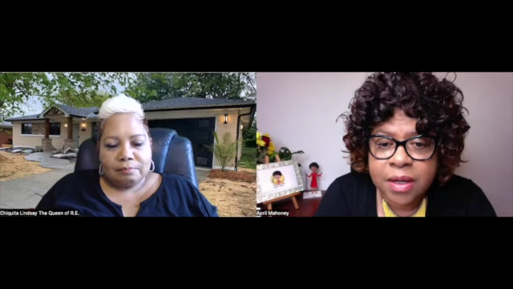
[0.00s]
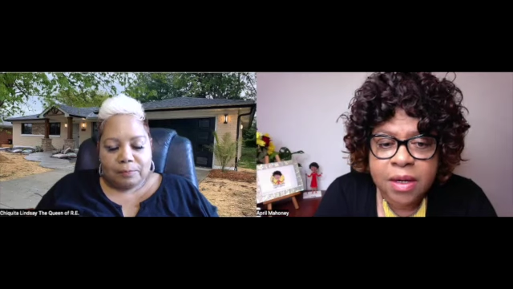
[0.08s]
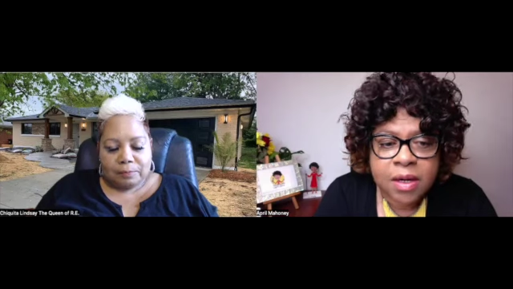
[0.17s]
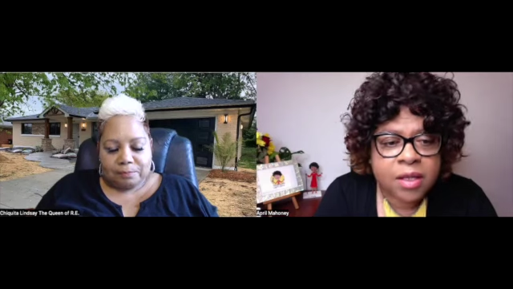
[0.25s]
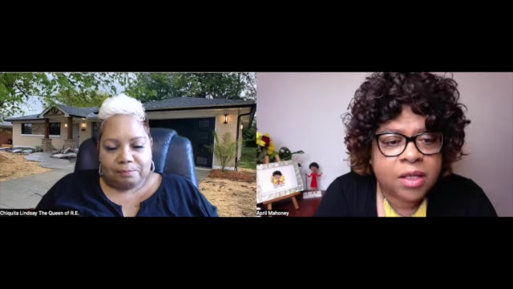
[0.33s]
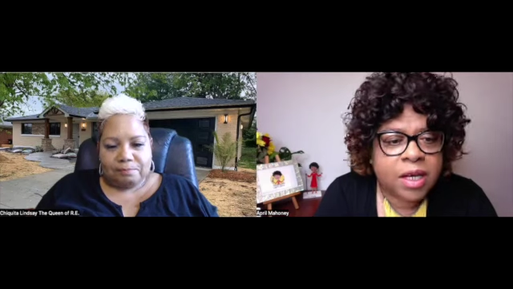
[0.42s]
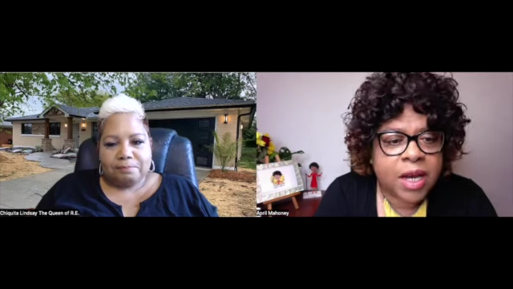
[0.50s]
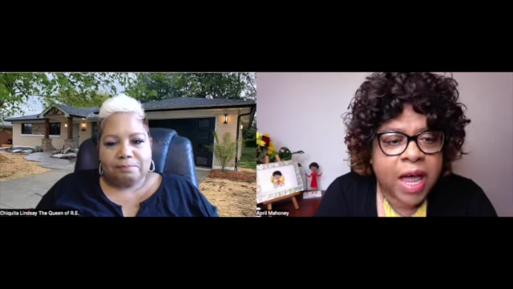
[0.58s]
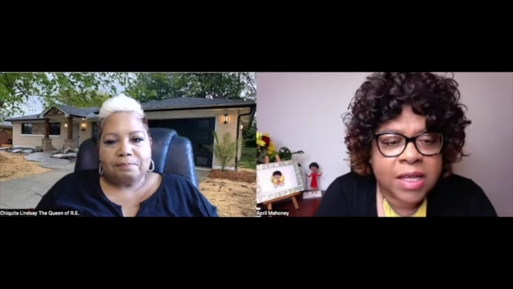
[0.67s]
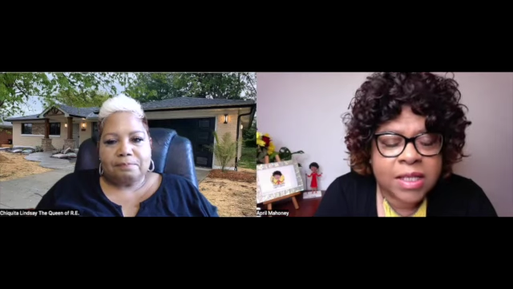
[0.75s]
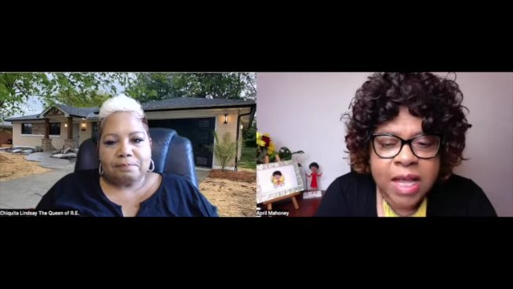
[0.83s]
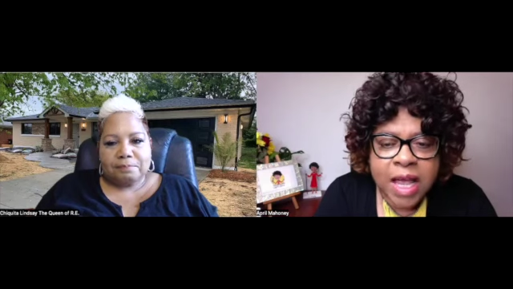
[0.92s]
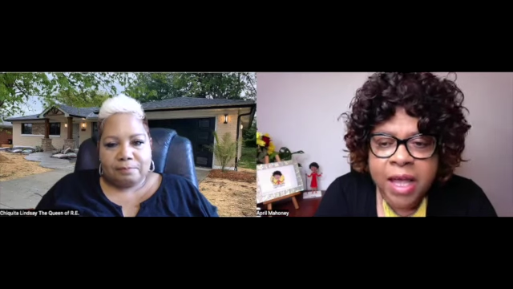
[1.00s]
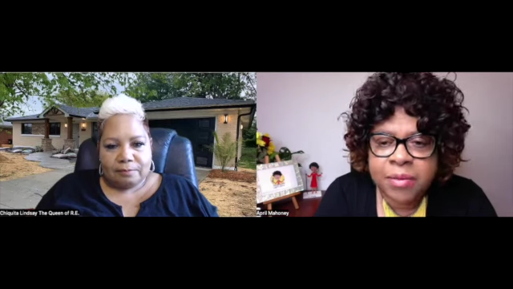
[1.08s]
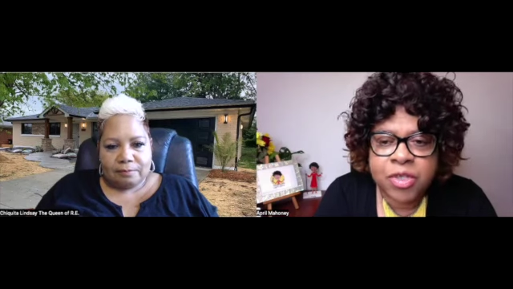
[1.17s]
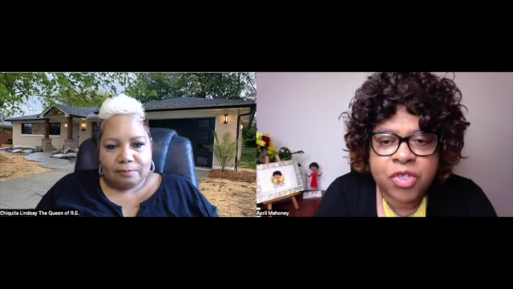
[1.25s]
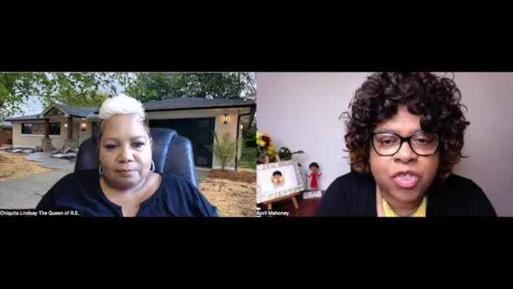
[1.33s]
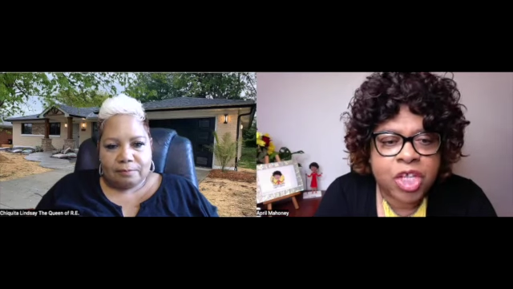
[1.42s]
Speaker 1: Mm-hmm. A lot of
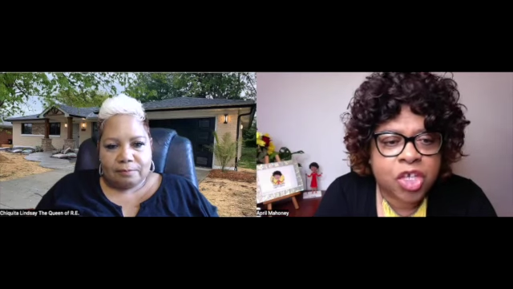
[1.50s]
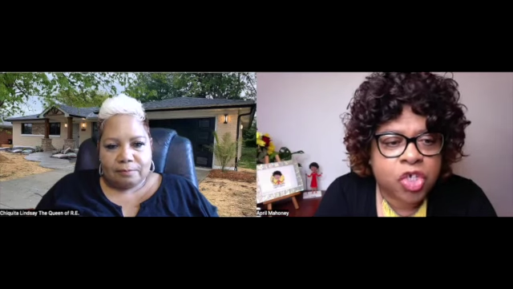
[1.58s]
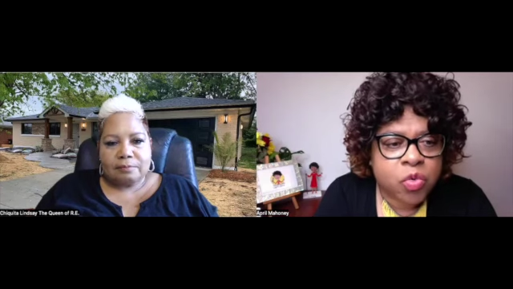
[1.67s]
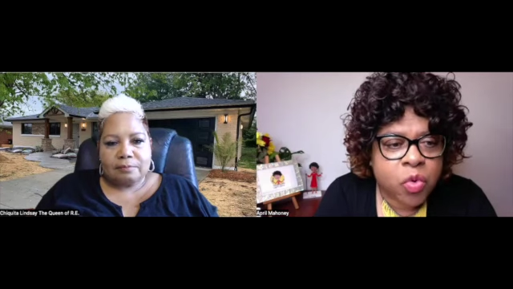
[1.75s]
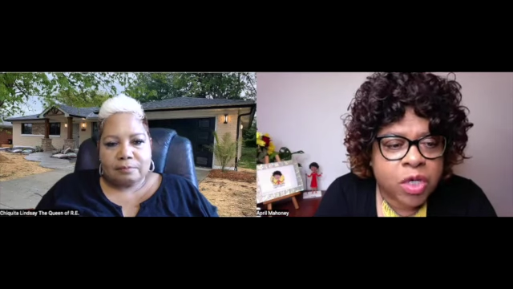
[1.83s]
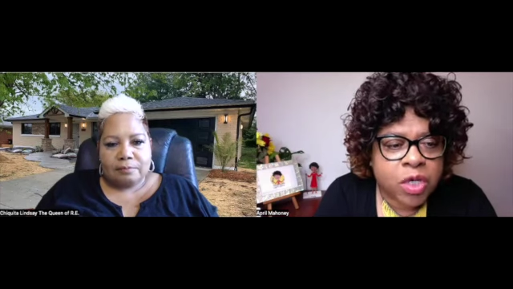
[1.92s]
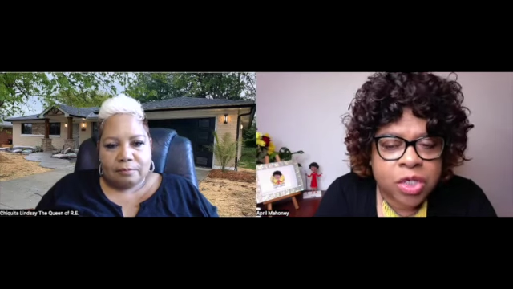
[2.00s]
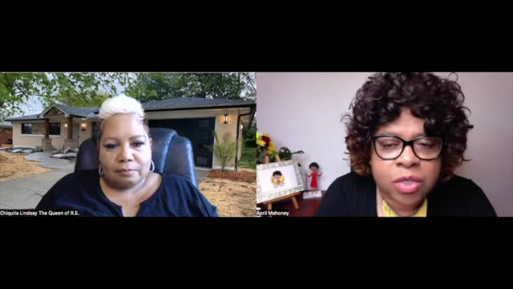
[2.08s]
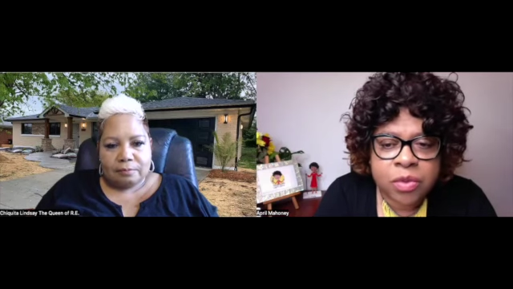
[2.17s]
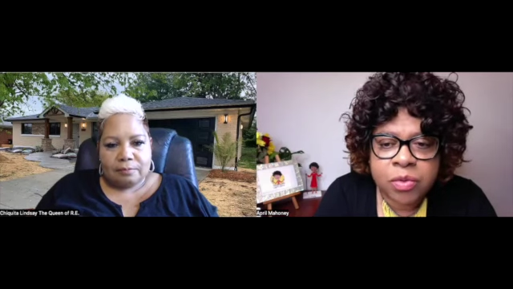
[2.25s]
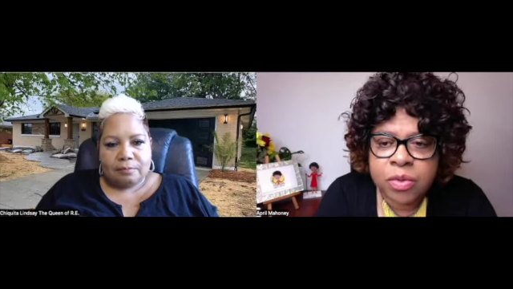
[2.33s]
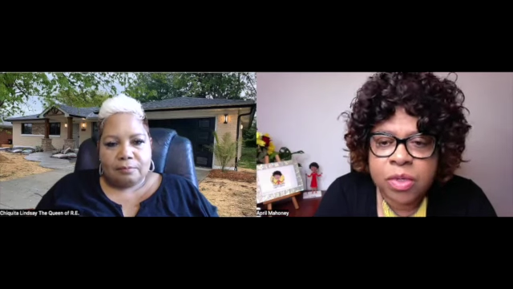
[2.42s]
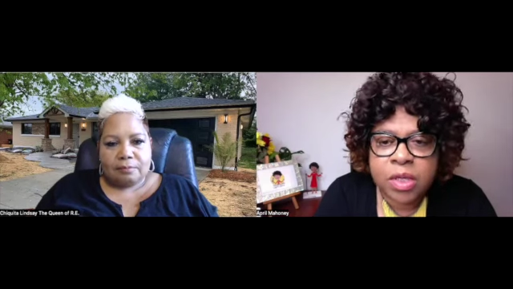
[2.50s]
times there's things you want to do.